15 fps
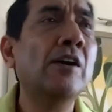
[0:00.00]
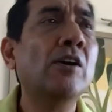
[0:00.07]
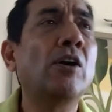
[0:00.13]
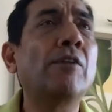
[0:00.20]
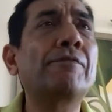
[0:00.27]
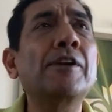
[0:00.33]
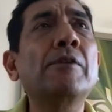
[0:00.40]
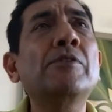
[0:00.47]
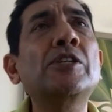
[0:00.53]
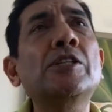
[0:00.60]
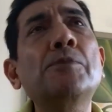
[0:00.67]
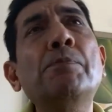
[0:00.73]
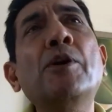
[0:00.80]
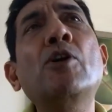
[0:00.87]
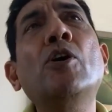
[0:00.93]
offering
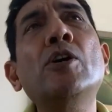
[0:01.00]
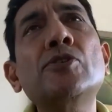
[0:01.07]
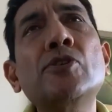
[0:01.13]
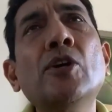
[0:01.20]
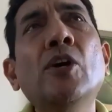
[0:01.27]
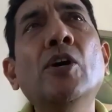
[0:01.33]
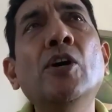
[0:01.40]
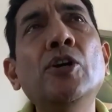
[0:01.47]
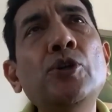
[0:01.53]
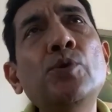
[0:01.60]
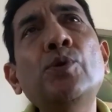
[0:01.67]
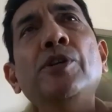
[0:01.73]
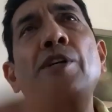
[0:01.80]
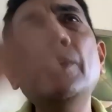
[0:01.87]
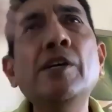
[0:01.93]
just because
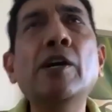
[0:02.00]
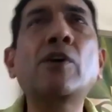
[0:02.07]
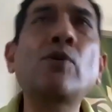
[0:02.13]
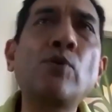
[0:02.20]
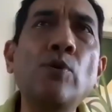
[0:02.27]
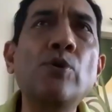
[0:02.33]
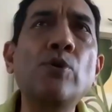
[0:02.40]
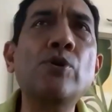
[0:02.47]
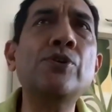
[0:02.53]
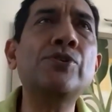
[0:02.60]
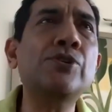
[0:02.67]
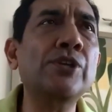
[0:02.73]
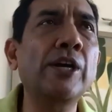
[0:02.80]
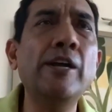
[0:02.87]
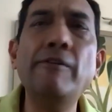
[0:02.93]
you did a
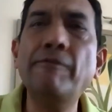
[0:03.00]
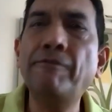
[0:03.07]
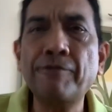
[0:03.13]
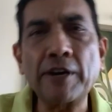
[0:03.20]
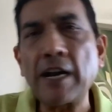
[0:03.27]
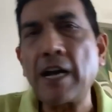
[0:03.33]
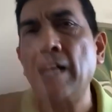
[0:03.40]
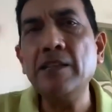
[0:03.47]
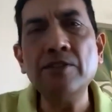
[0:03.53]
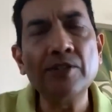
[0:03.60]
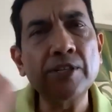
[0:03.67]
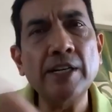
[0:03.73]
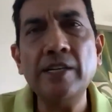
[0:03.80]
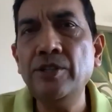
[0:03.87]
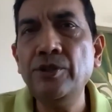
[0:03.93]
course in France
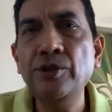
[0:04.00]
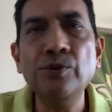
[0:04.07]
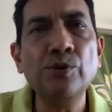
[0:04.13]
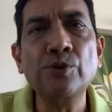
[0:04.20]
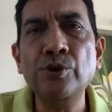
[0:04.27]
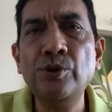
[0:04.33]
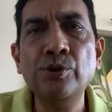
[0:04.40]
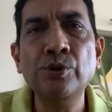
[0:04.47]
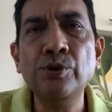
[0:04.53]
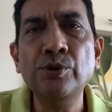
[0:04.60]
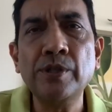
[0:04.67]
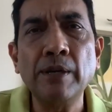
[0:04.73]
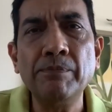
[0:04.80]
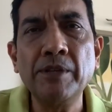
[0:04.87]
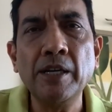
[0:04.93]
and you could do
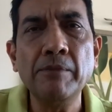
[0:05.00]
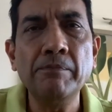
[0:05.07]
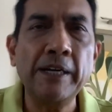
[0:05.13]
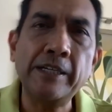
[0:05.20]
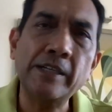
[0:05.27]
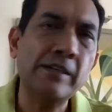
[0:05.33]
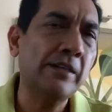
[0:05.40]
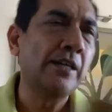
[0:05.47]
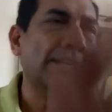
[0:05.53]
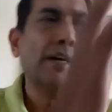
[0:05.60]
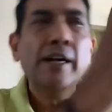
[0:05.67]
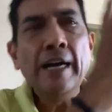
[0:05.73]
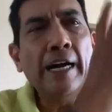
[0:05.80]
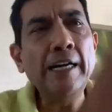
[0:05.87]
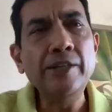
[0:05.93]
something better.
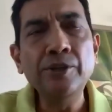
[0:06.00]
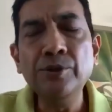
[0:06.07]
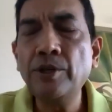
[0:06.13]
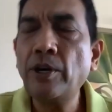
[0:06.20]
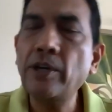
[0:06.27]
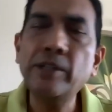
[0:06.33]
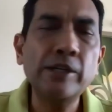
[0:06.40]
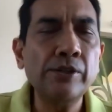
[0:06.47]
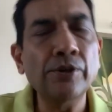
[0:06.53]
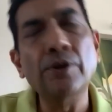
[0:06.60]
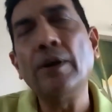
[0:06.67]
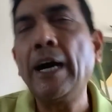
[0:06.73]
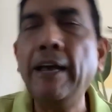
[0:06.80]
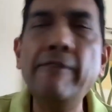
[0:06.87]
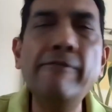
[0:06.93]
And you thought that, oh,
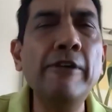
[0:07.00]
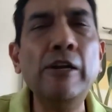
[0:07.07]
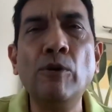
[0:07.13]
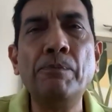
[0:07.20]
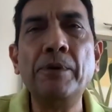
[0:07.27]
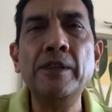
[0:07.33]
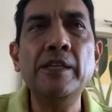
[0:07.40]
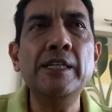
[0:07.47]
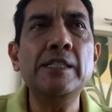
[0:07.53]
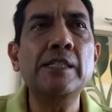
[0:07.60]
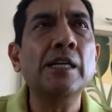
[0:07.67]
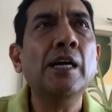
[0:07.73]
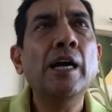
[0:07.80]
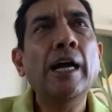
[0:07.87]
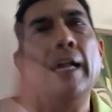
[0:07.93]
I will open this
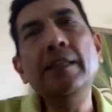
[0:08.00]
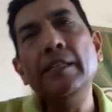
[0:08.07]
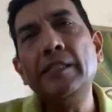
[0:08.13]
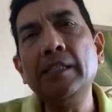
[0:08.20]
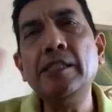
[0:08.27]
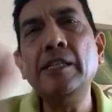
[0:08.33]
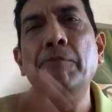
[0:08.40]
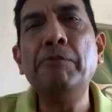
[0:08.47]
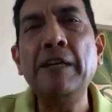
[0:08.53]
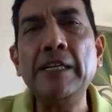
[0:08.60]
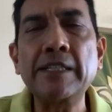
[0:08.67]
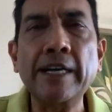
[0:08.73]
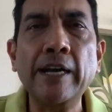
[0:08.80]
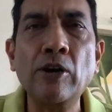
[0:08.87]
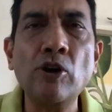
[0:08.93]
and this is the
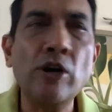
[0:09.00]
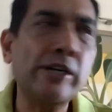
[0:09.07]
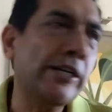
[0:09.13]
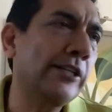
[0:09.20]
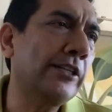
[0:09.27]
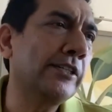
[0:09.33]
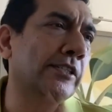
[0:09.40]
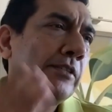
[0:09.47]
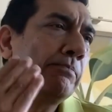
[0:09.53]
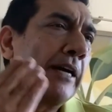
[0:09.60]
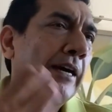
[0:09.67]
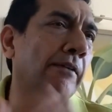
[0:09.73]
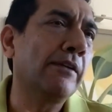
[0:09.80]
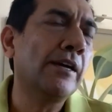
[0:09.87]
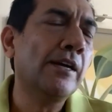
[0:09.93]
place I got and this
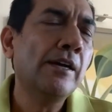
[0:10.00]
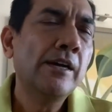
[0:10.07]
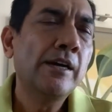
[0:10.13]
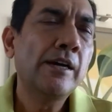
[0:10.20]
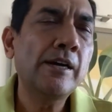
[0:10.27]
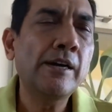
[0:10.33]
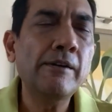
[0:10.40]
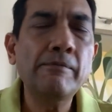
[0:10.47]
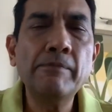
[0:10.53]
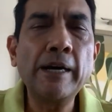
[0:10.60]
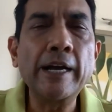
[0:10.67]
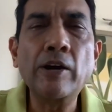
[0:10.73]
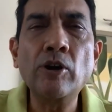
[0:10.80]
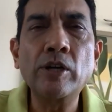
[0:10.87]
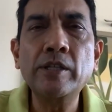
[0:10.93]
my uh,
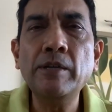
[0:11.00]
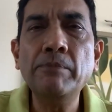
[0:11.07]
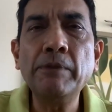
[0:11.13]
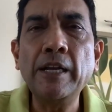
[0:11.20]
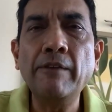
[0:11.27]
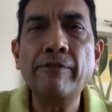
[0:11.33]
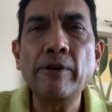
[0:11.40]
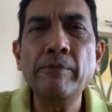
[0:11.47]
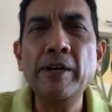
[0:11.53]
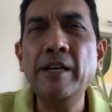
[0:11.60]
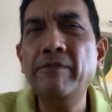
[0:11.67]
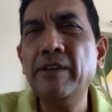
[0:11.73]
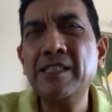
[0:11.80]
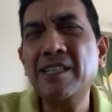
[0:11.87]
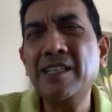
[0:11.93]
I got the money from an
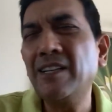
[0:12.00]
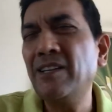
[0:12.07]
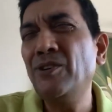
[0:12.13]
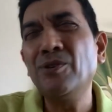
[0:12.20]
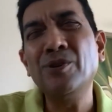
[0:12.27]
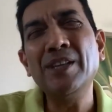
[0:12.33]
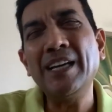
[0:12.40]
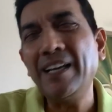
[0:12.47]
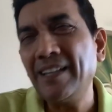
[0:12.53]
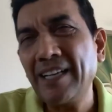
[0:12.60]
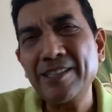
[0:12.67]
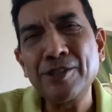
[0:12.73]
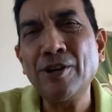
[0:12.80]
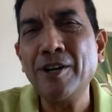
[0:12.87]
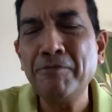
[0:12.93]
investor. No, that,
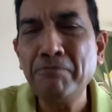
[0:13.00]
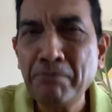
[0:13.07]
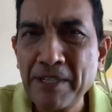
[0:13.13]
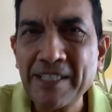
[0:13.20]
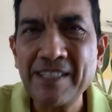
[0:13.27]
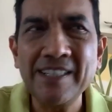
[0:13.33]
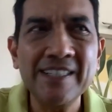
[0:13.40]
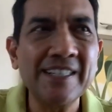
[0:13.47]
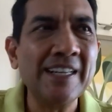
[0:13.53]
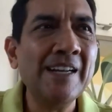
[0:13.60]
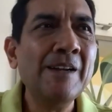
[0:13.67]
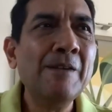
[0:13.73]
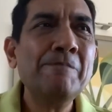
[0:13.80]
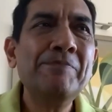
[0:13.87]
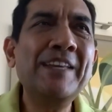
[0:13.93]
that's not business
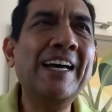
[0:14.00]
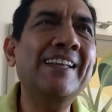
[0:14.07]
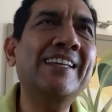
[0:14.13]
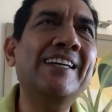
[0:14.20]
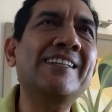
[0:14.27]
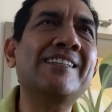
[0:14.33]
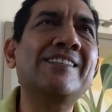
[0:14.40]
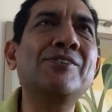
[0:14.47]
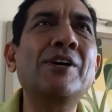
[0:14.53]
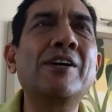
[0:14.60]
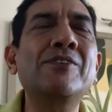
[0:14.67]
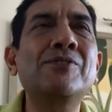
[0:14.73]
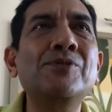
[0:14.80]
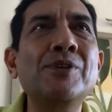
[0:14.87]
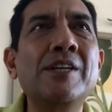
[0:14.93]
that, that's you
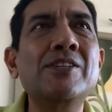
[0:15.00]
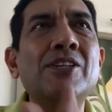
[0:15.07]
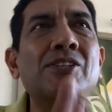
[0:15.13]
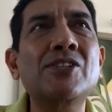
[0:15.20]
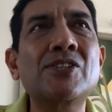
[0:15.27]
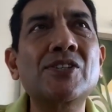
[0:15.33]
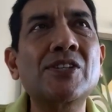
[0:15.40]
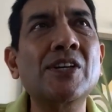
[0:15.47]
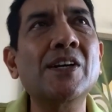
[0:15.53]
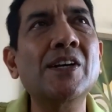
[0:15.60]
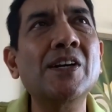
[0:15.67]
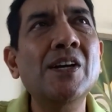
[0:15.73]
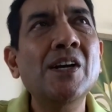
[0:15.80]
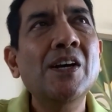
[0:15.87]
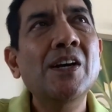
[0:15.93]
are you are just uh,
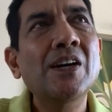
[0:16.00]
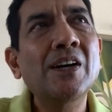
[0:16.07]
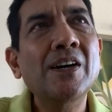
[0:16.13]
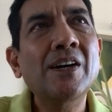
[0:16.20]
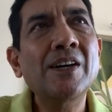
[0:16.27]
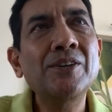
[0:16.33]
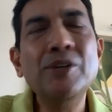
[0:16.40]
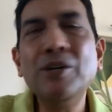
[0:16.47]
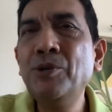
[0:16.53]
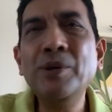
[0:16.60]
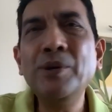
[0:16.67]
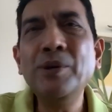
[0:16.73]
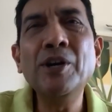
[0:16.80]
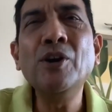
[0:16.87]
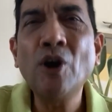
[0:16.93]
uh, you're
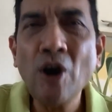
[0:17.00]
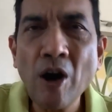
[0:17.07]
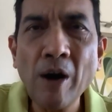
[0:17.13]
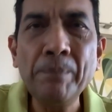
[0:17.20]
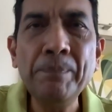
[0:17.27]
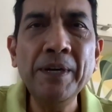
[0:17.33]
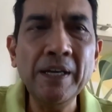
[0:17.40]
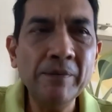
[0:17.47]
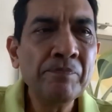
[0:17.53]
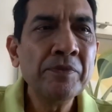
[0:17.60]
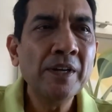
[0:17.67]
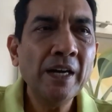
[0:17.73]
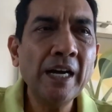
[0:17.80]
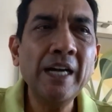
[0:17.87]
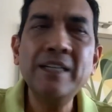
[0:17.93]
doing a hobby,
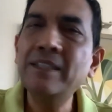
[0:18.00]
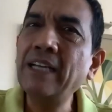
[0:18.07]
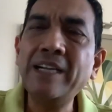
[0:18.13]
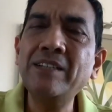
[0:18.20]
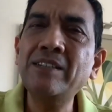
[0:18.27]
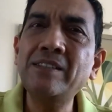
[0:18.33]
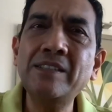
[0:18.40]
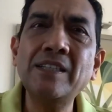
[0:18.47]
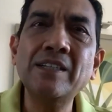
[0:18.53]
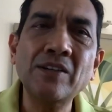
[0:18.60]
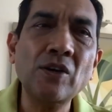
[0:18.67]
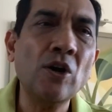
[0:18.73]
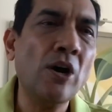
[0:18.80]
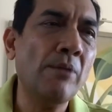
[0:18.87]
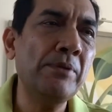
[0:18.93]
and that uh,
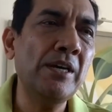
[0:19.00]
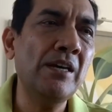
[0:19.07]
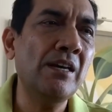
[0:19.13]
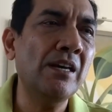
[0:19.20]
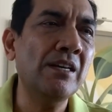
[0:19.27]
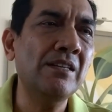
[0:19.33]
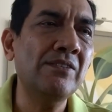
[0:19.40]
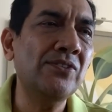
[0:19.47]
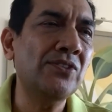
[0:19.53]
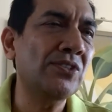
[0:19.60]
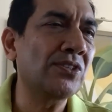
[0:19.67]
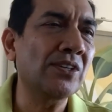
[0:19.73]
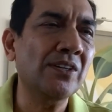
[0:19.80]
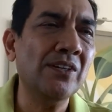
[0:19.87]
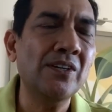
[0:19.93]
hobby
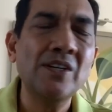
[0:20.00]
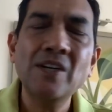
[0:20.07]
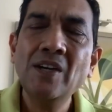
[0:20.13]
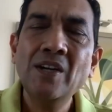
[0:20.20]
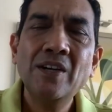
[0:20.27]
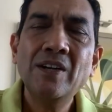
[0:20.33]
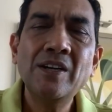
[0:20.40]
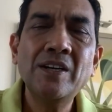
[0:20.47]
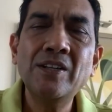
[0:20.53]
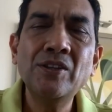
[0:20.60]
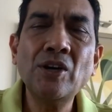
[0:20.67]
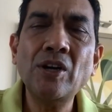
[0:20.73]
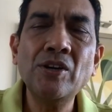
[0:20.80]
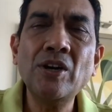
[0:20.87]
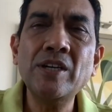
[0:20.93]
is
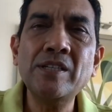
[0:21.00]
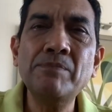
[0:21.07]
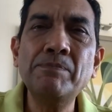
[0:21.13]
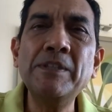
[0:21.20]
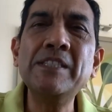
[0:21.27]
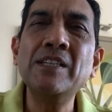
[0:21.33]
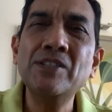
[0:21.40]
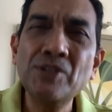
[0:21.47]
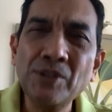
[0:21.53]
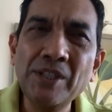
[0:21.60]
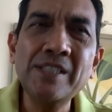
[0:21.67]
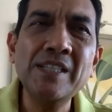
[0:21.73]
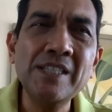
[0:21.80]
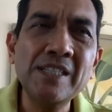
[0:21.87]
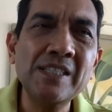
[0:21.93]
not not business. So
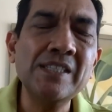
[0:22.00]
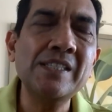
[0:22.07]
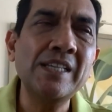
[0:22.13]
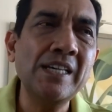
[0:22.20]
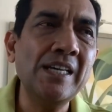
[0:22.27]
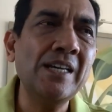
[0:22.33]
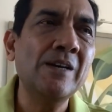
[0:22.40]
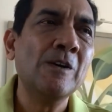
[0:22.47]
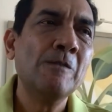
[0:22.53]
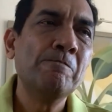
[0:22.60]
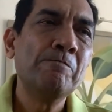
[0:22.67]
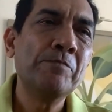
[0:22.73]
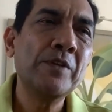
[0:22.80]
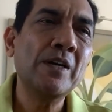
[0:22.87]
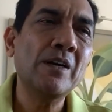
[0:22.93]
this is the
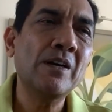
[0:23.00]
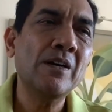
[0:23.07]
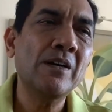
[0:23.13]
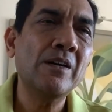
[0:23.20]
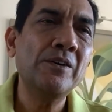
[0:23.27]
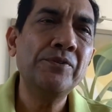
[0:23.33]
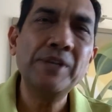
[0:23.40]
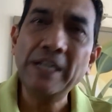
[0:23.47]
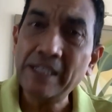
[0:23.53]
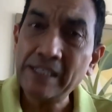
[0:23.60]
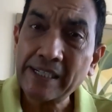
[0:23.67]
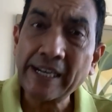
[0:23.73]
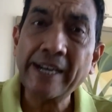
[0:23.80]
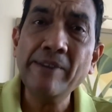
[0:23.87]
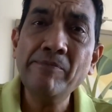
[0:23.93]
real
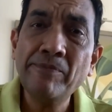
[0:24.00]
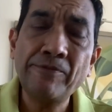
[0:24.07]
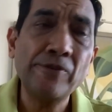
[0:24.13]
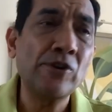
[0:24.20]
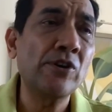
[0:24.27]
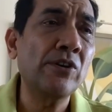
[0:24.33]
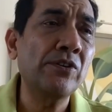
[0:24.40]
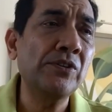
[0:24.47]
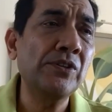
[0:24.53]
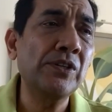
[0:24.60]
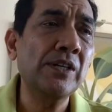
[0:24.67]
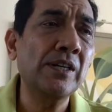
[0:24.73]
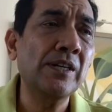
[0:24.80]
time for